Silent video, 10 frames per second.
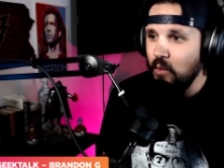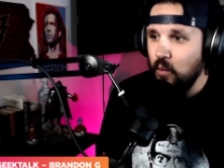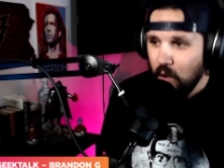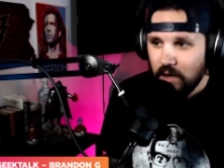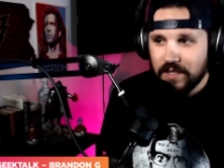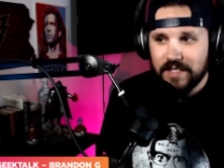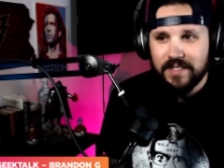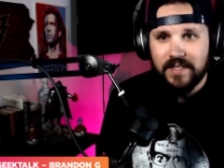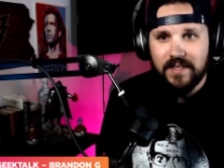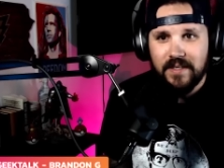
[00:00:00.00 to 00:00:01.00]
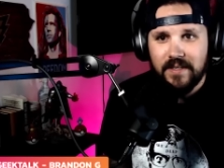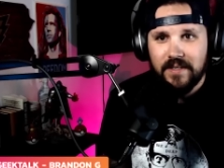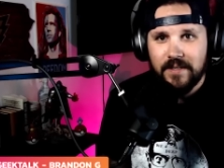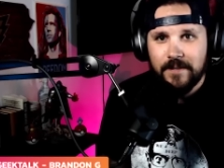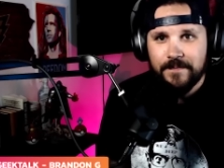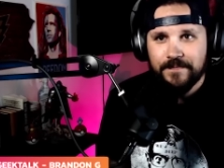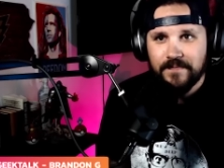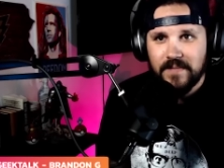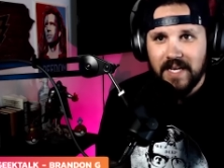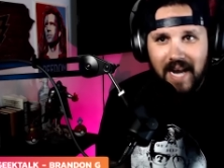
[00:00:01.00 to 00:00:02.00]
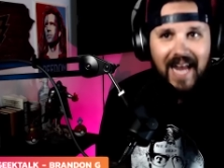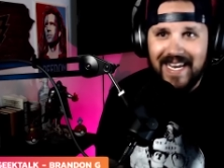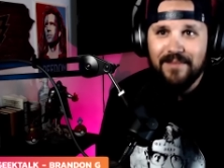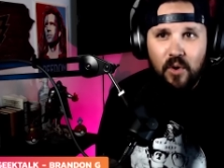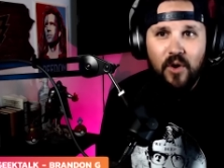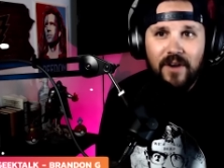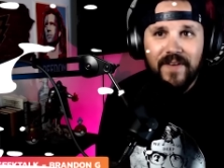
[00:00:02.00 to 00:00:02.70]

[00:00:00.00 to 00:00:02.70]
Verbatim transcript: works. And I need more